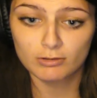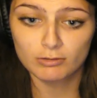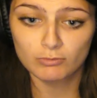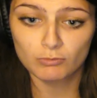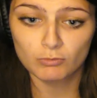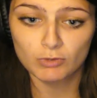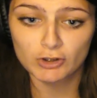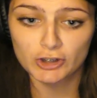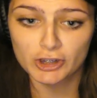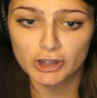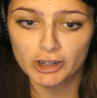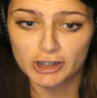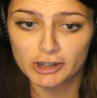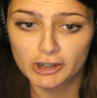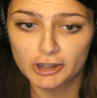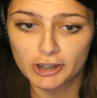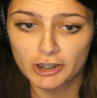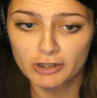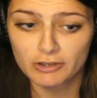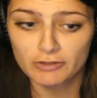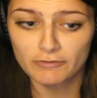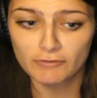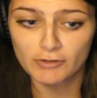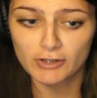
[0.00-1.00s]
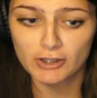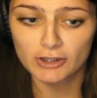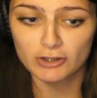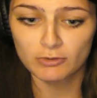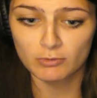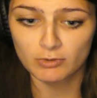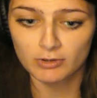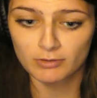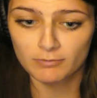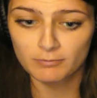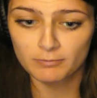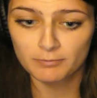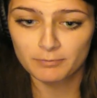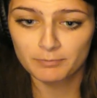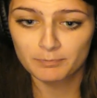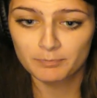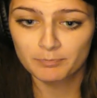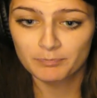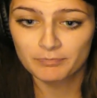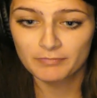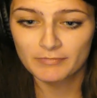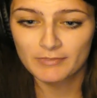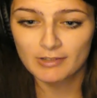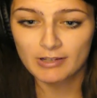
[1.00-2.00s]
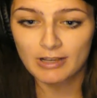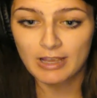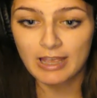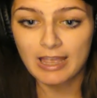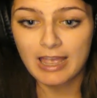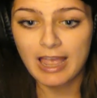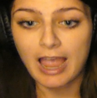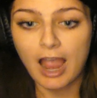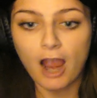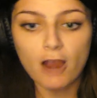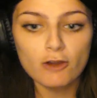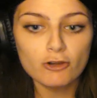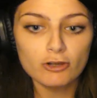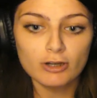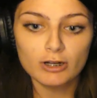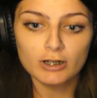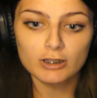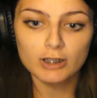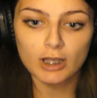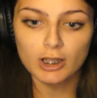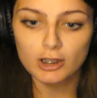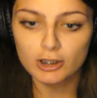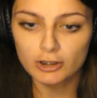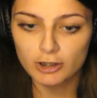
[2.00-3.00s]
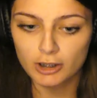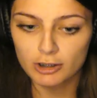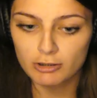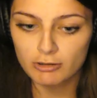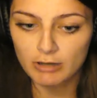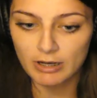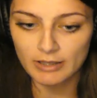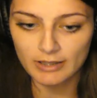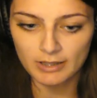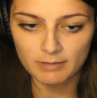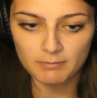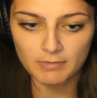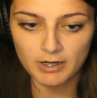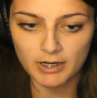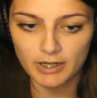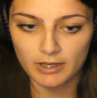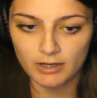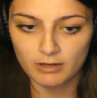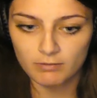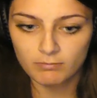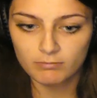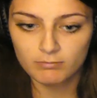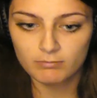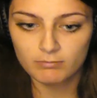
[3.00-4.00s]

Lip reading: What's your excuse for this one? How are you going to tell her that you got that money?